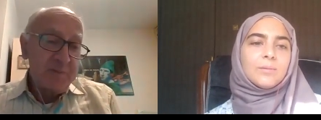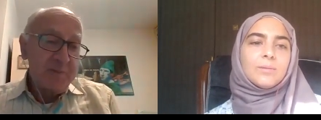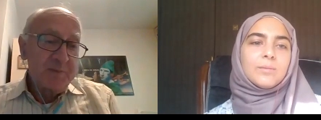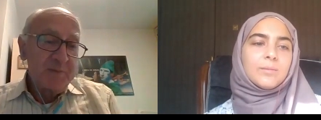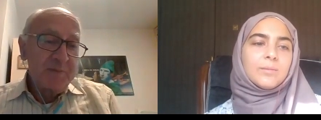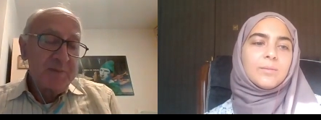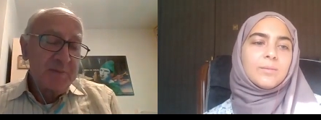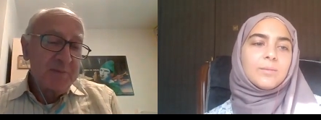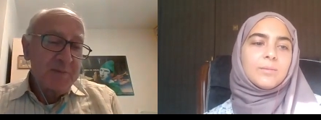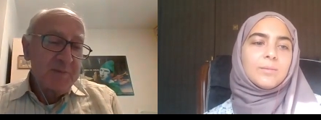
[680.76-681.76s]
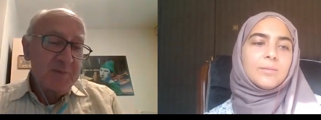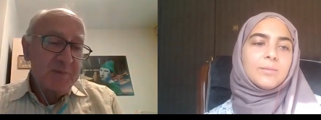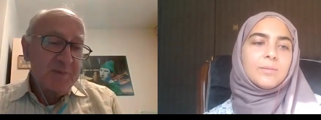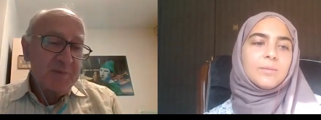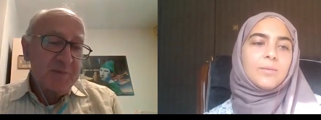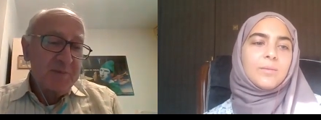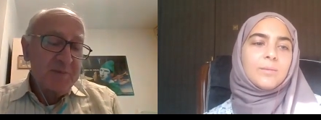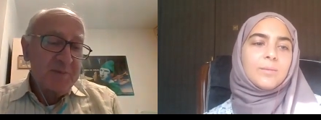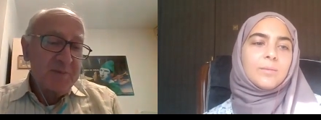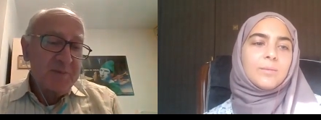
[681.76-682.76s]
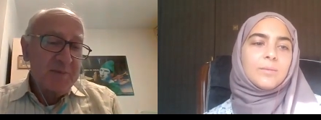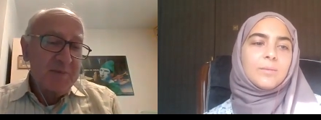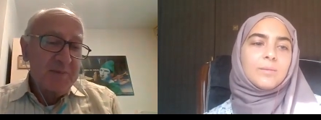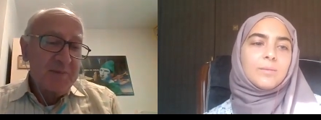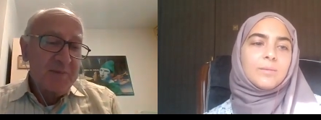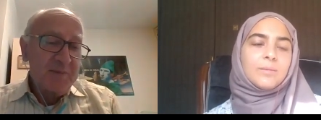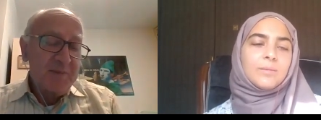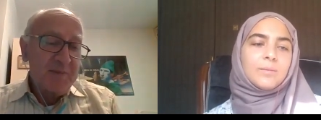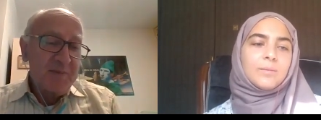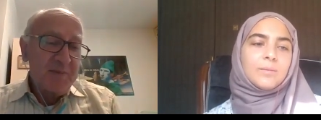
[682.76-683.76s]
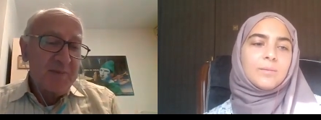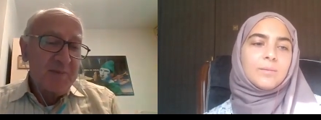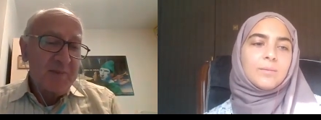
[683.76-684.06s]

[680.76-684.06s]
(silence)